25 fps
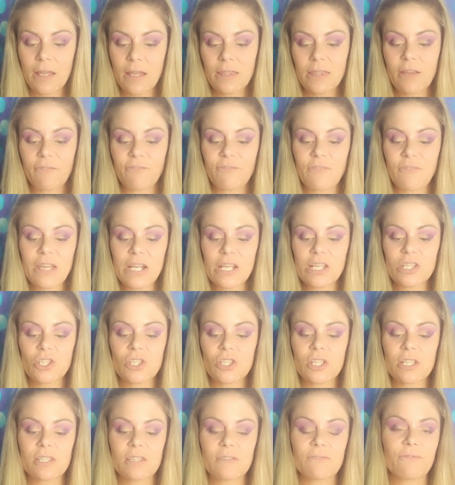The finish
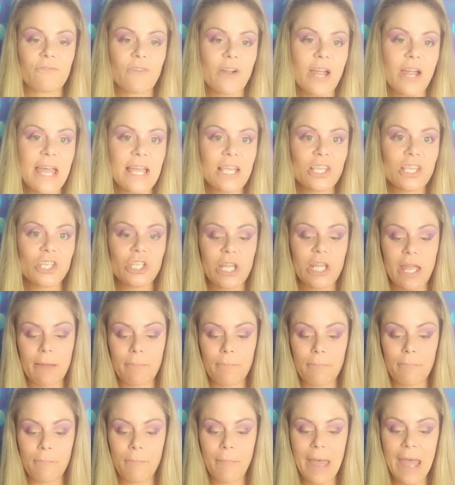is fresh
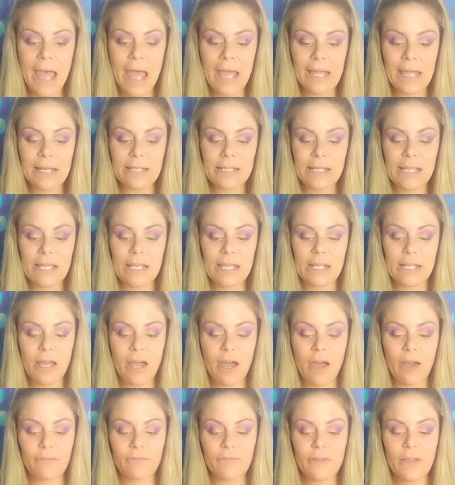and matte
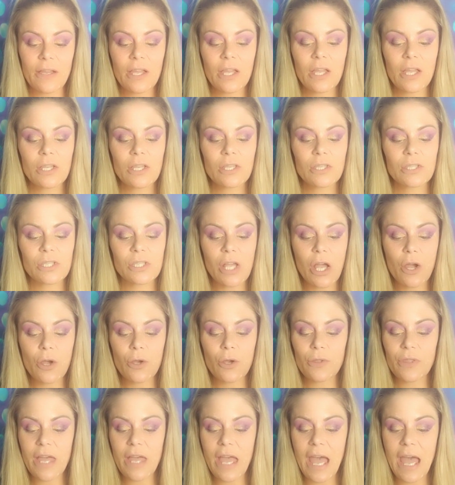enough
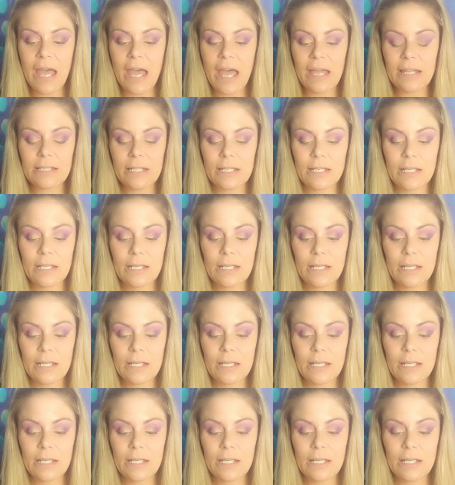so that